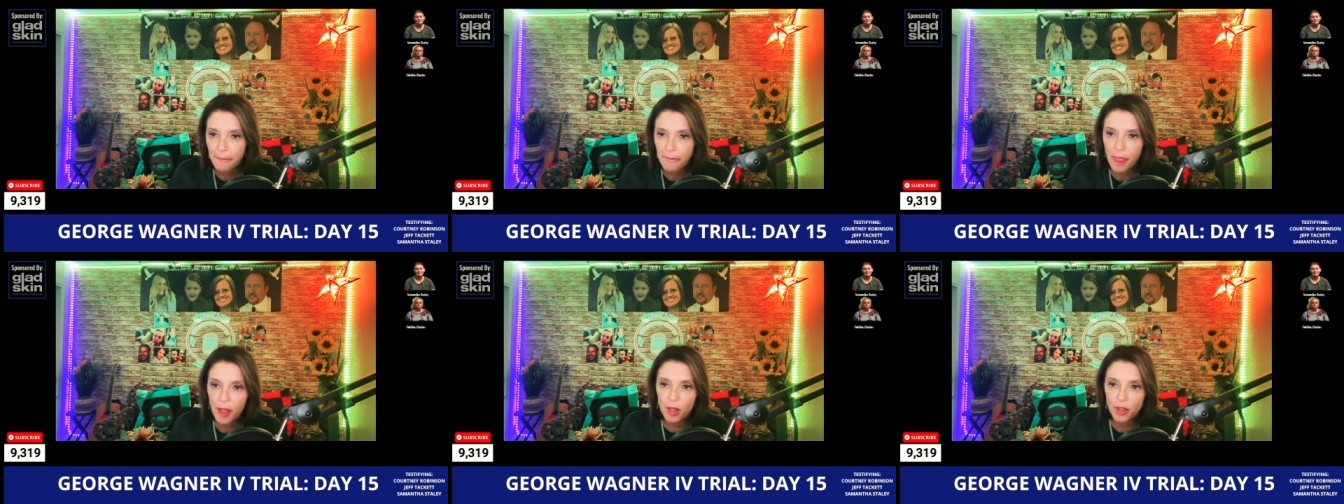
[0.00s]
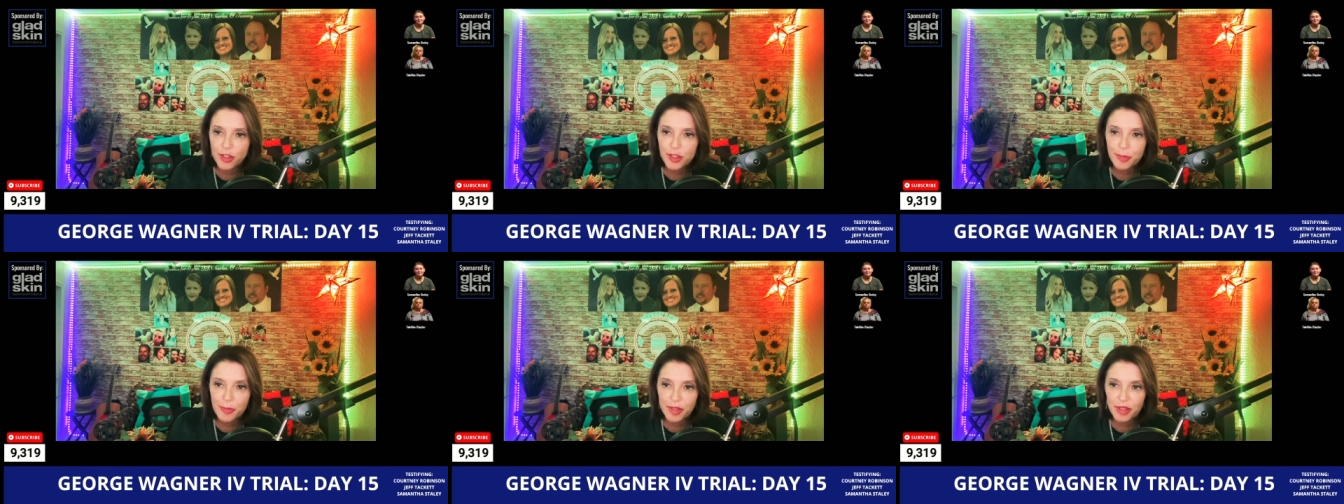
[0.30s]

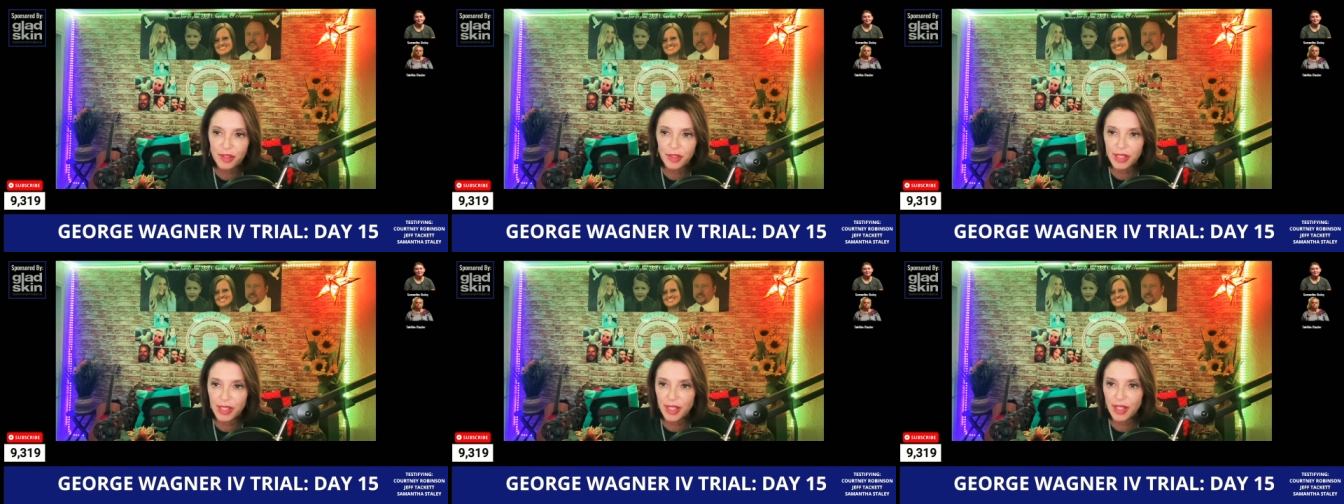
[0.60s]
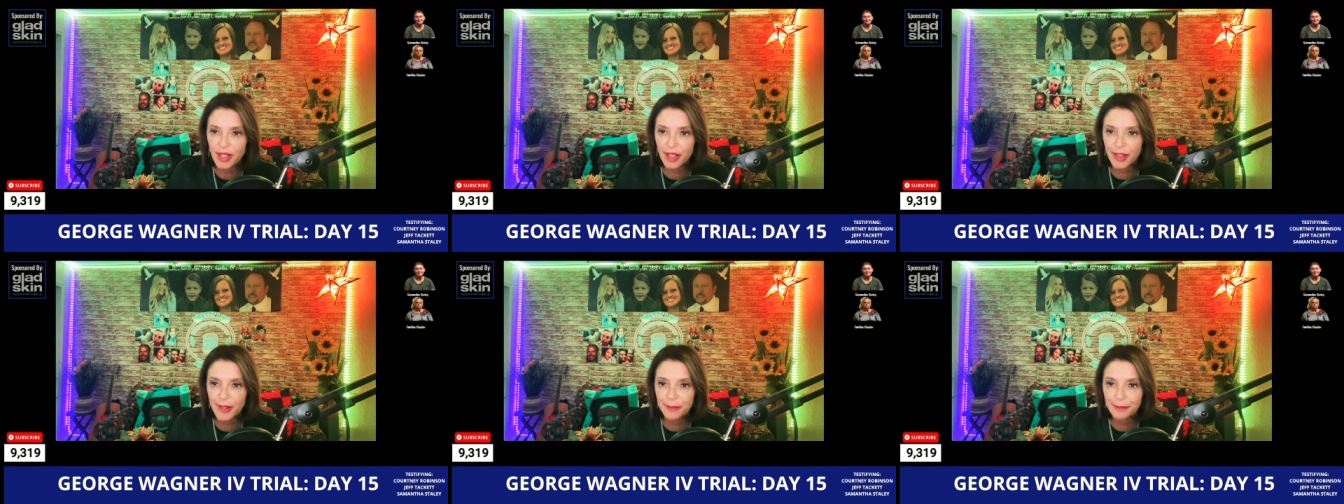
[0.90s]
ultimately,
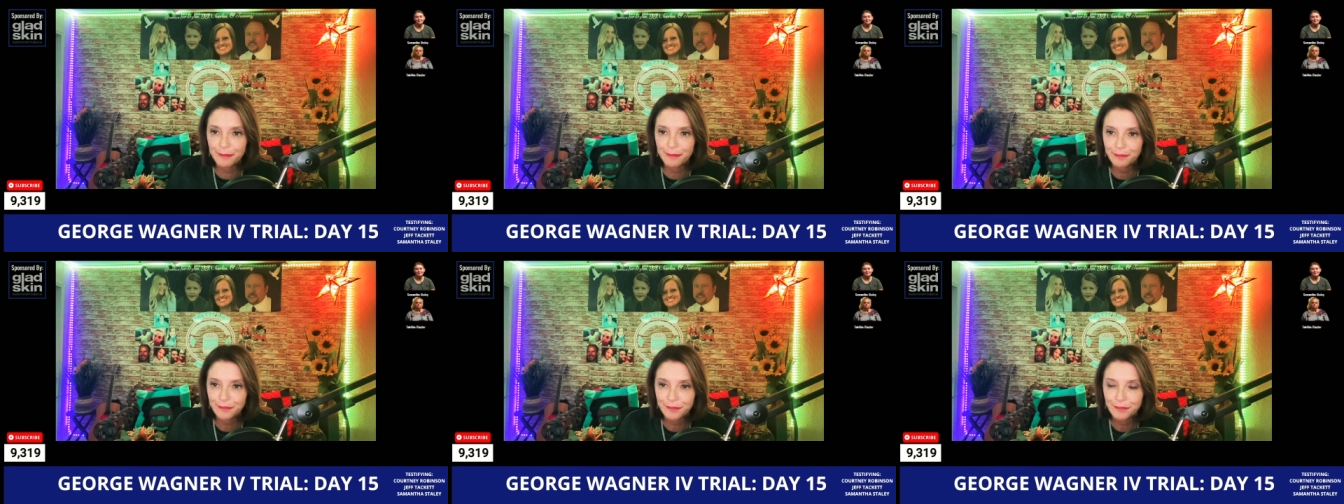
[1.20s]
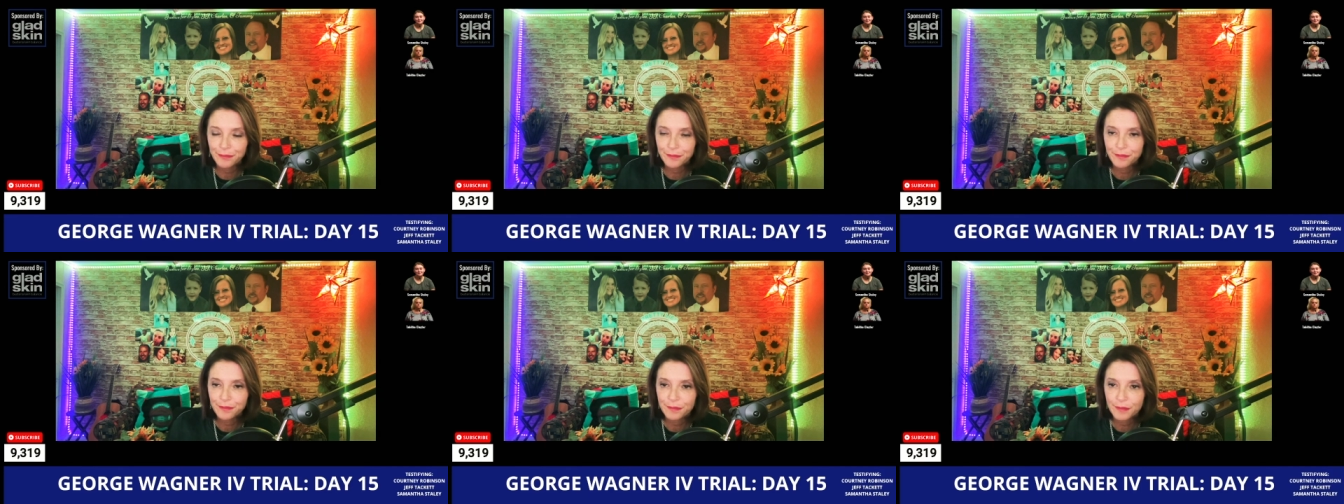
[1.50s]
um,
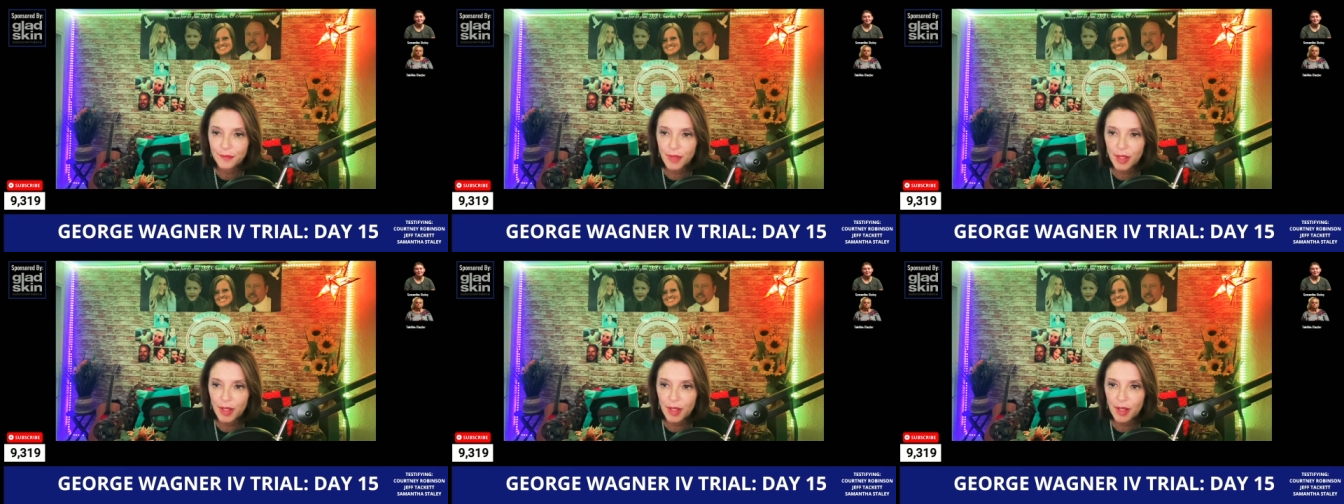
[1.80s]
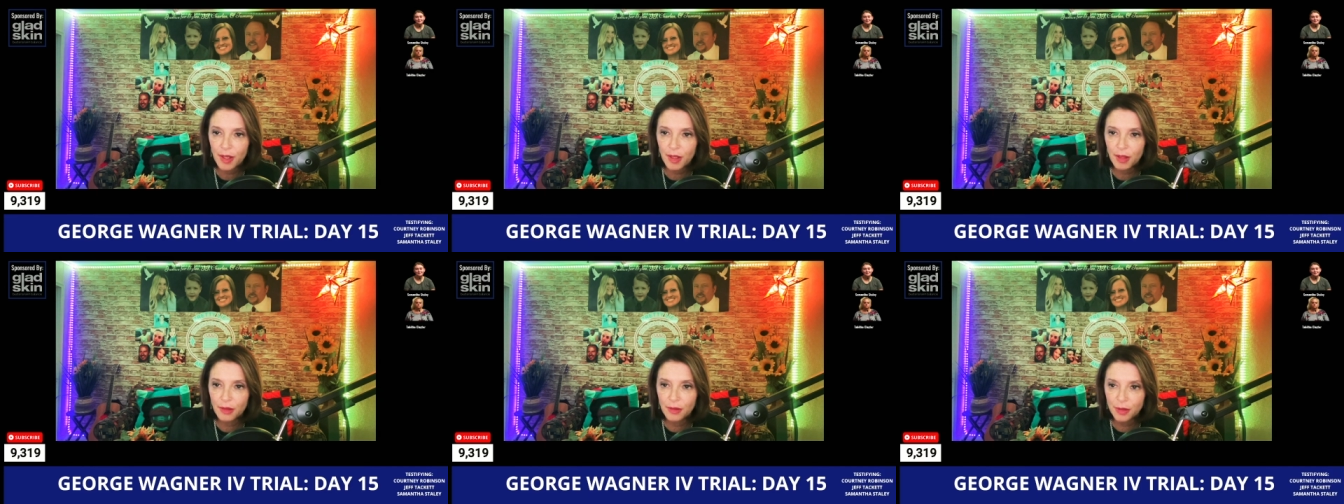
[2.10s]

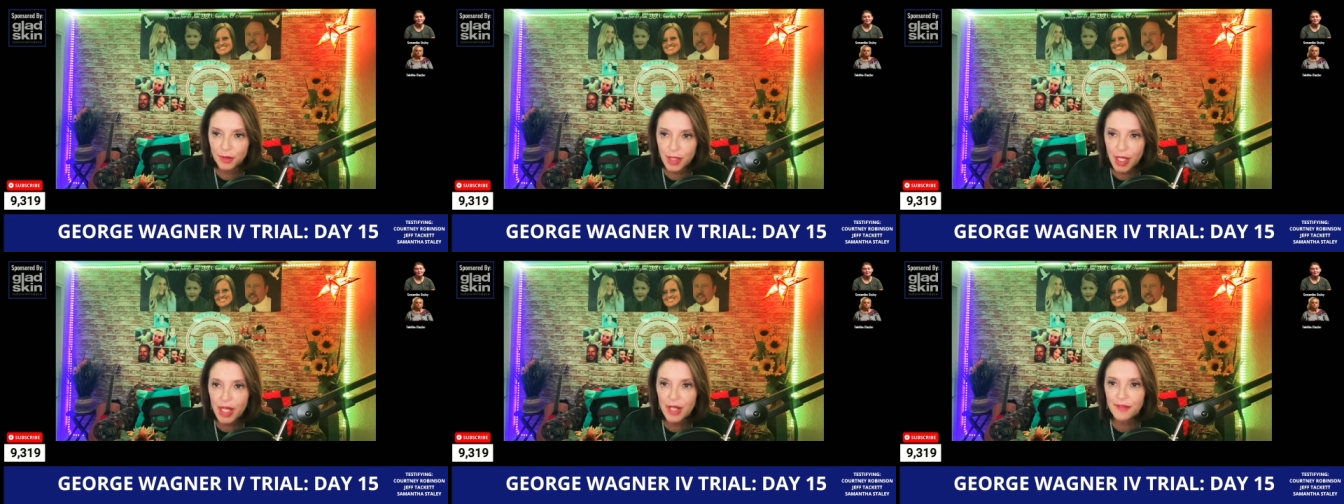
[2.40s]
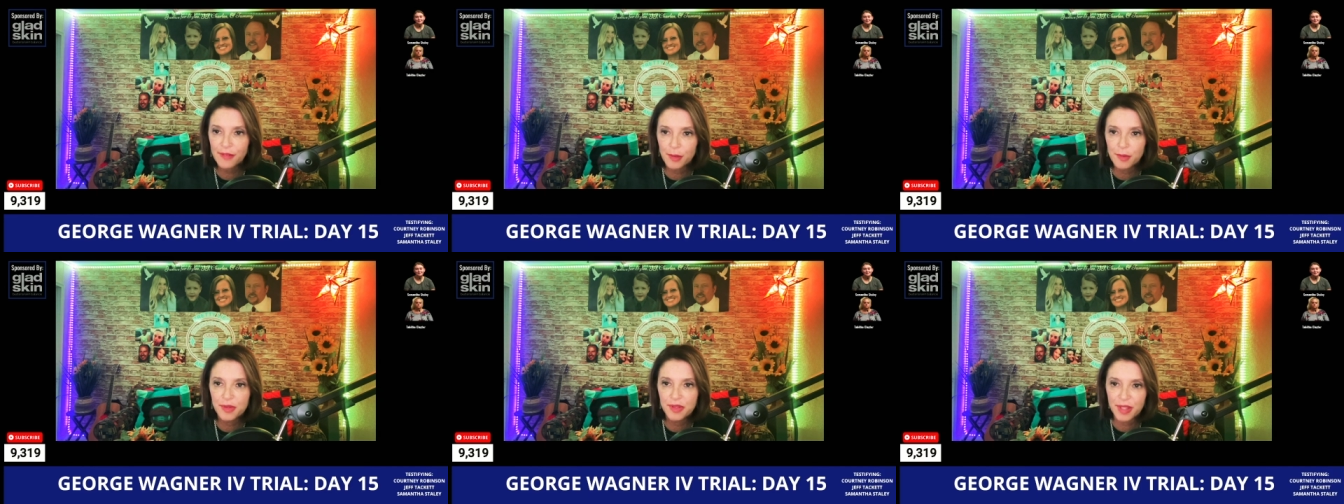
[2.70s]
a lot of
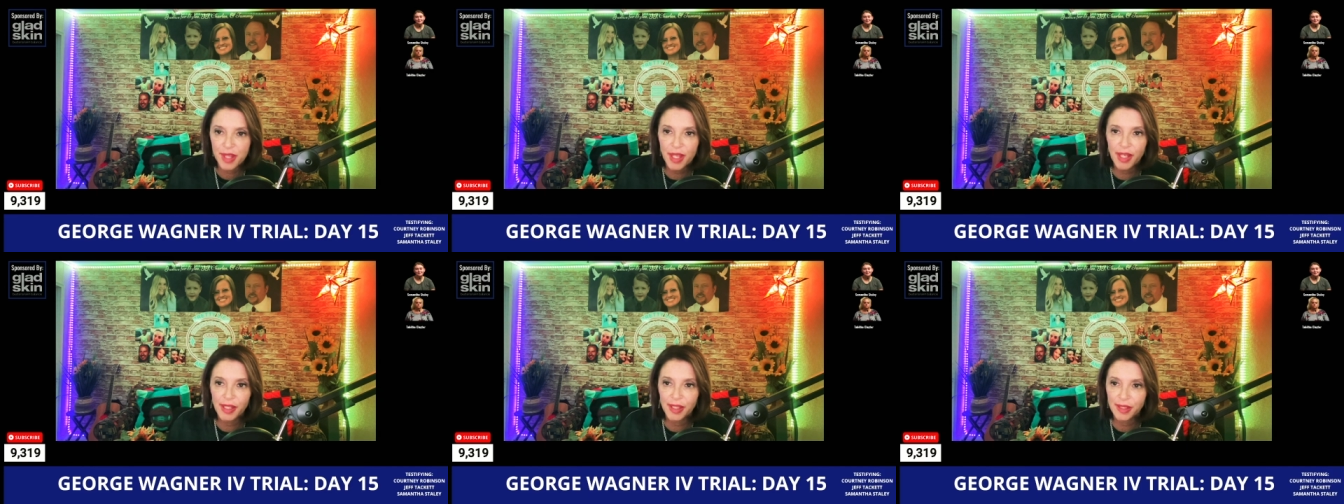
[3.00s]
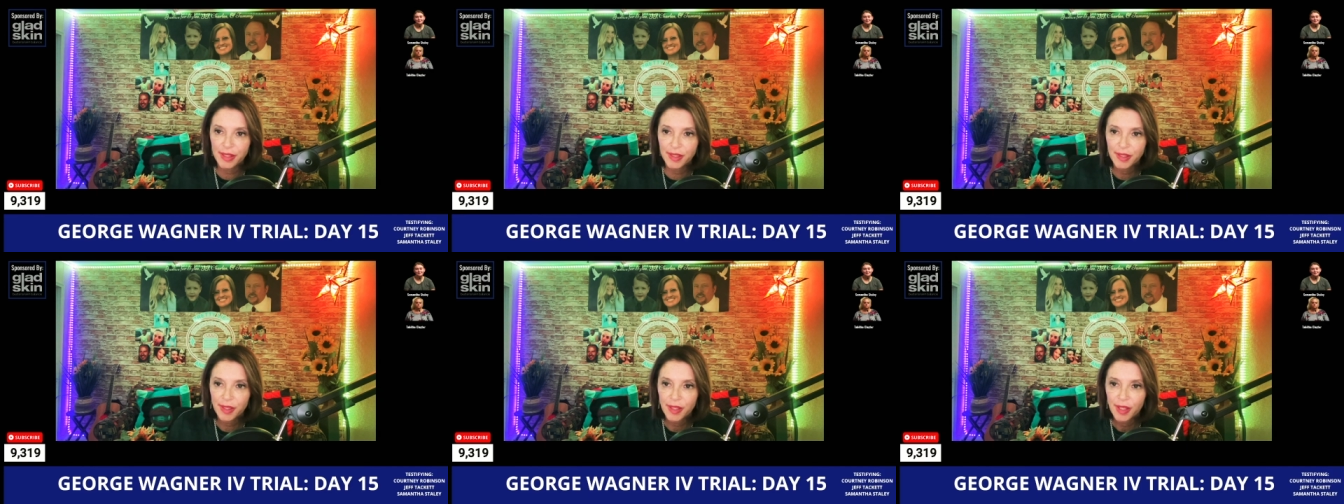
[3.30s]
it was let in.